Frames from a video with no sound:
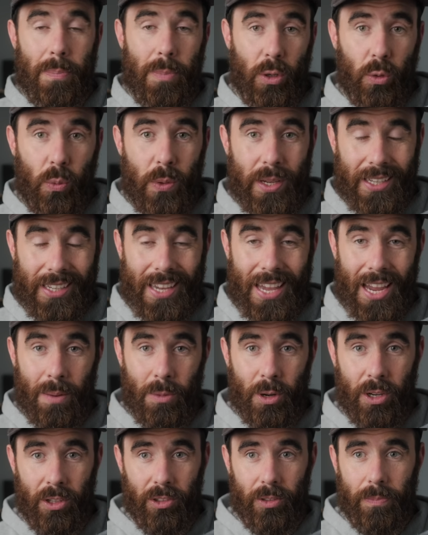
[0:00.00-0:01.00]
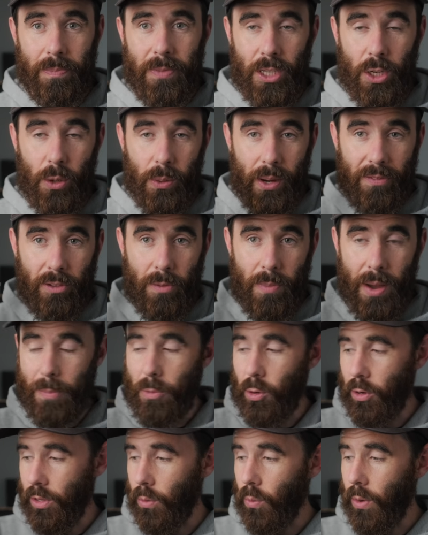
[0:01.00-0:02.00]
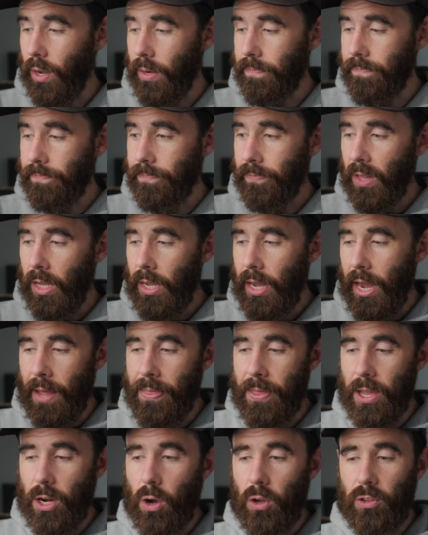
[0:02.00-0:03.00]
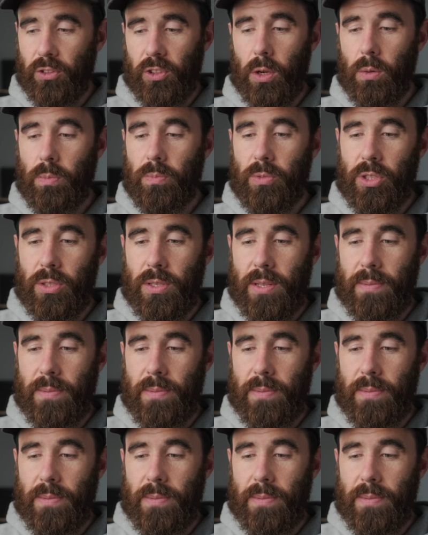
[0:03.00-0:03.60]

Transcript: between cameras. You don't have to buy more than one. And then also,